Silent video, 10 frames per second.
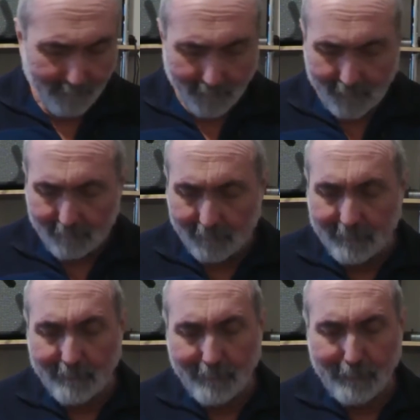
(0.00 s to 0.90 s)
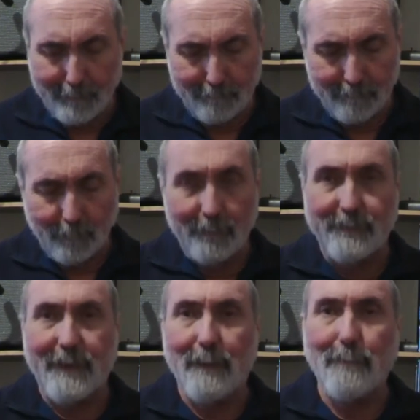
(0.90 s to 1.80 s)
I did take all
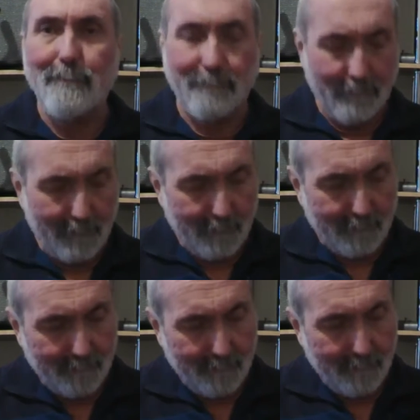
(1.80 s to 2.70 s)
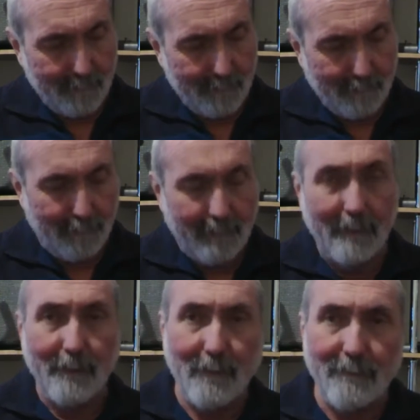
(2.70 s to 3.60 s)
this out. I took the
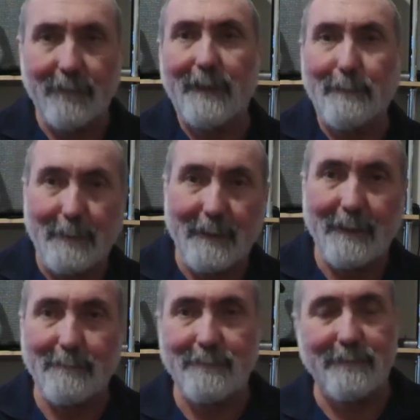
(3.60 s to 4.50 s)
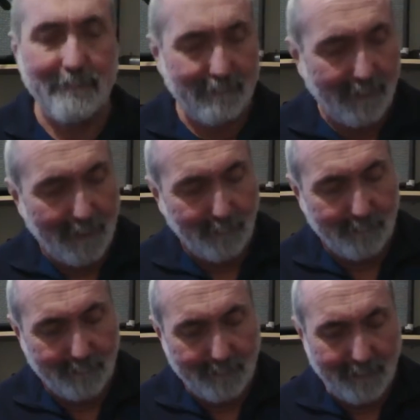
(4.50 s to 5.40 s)
pickguard off and the pickups out
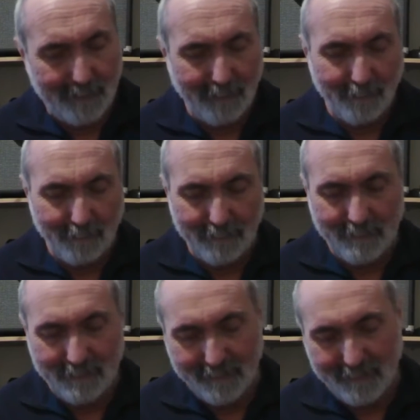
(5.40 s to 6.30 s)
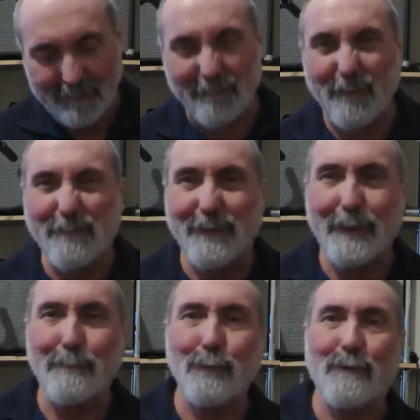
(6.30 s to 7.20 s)
and had a look, see if I can find
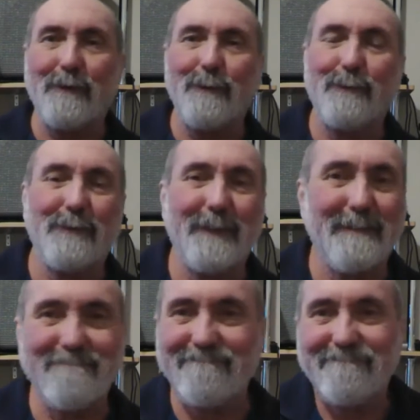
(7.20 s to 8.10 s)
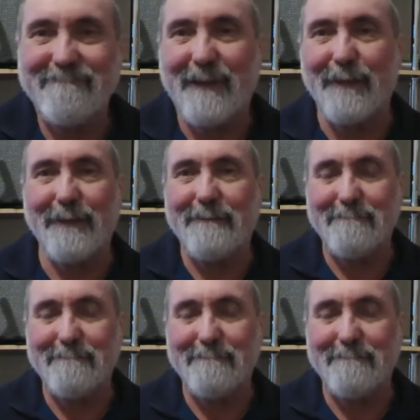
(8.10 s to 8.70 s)
any more clues on it. Nothing.